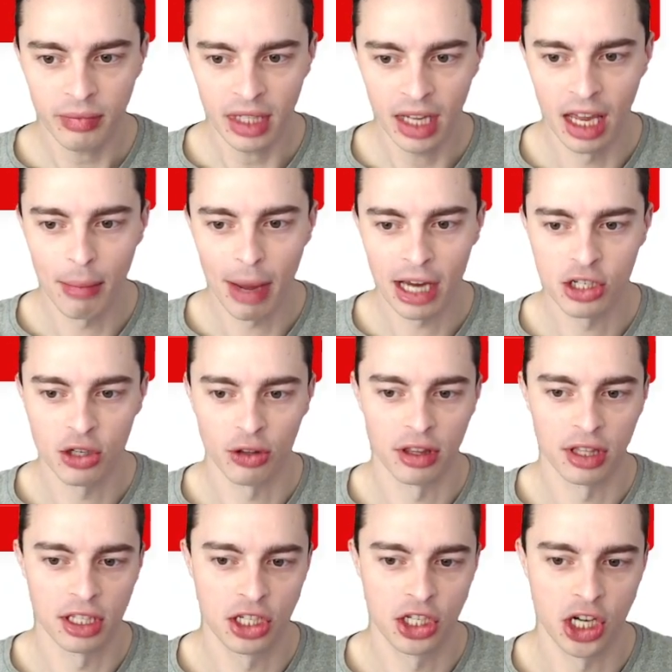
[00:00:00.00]
and make sure that
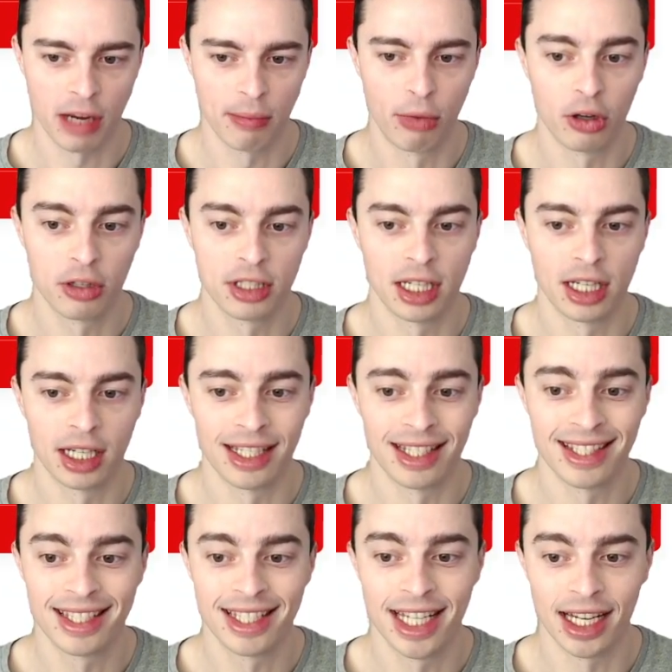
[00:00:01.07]
this checkbox here
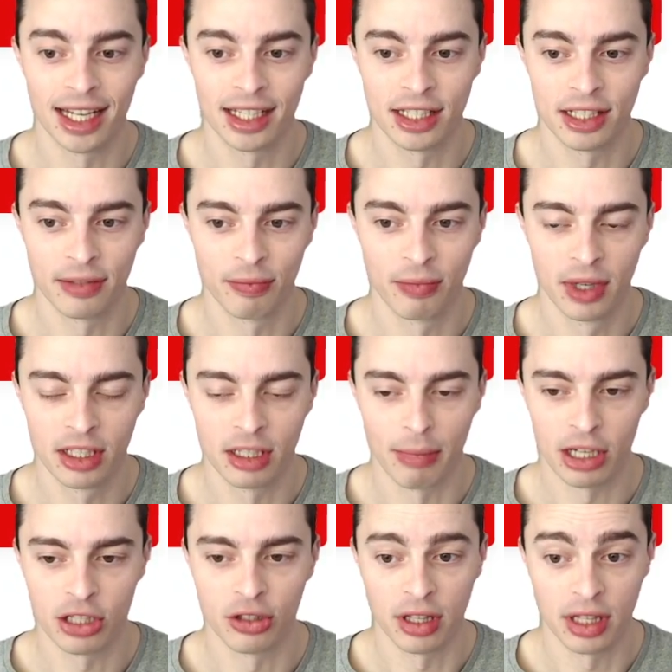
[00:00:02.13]
is ticked to make
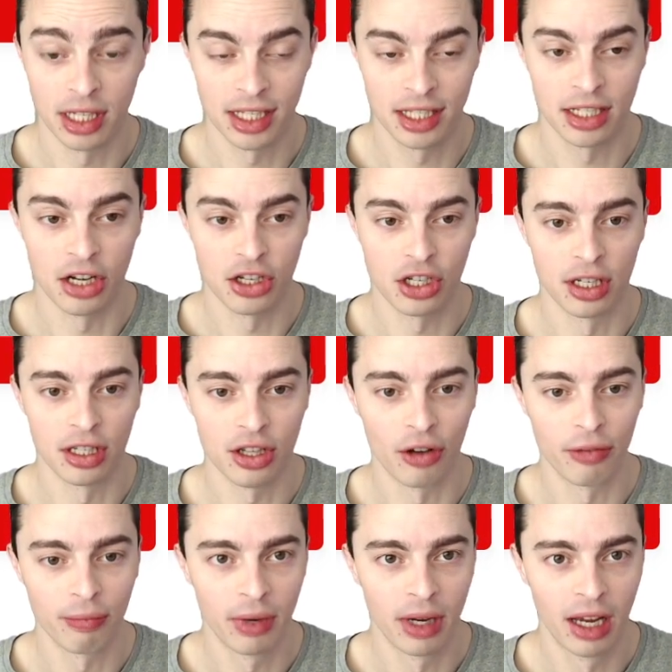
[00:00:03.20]
sure that the extension is
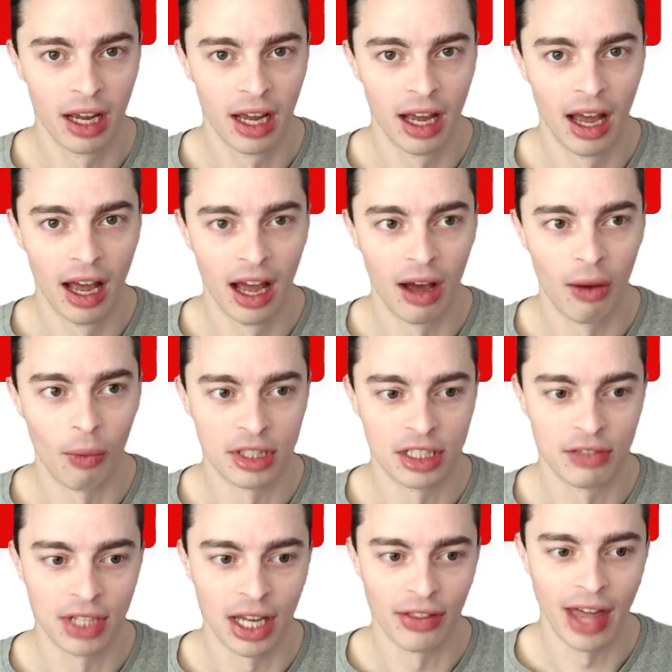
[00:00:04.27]
on. Once
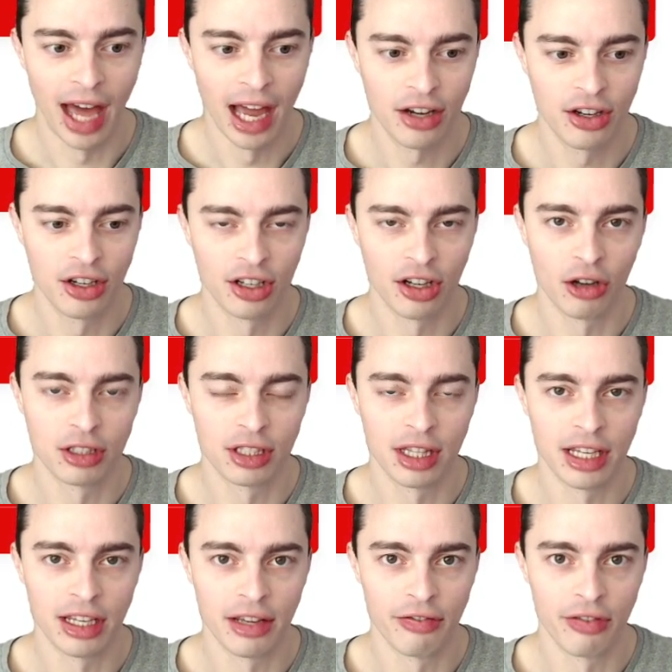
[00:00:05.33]
you've done that, you can go to
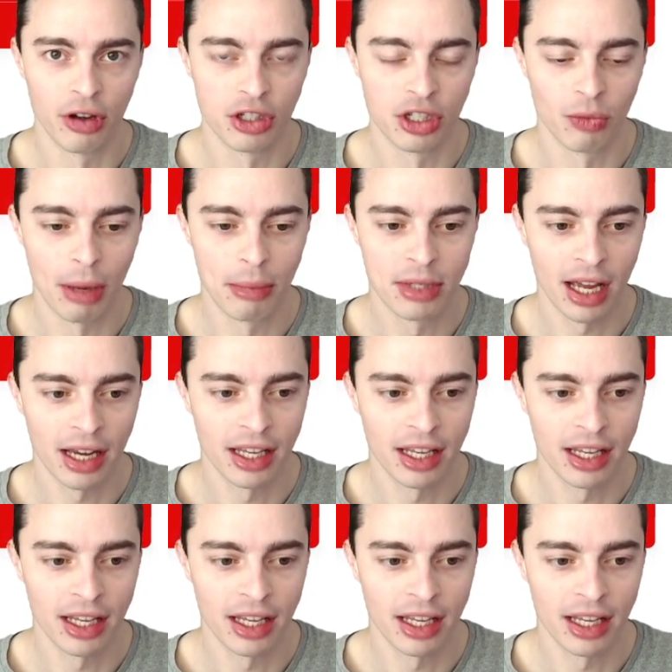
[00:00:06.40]
the Virgin website